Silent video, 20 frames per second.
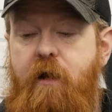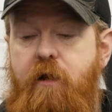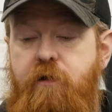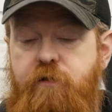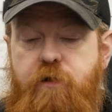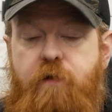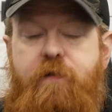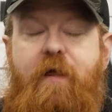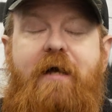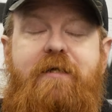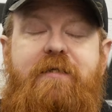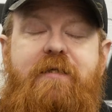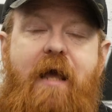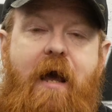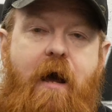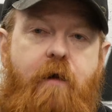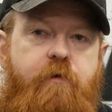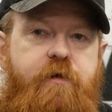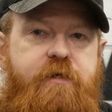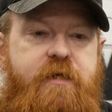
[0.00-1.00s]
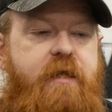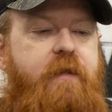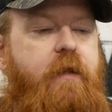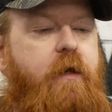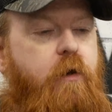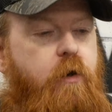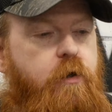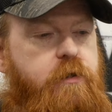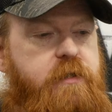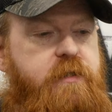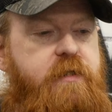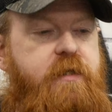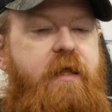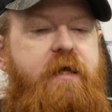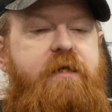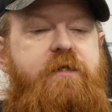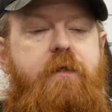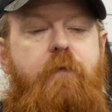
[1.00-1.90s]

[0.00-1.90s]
So that's the R&D that goes into this.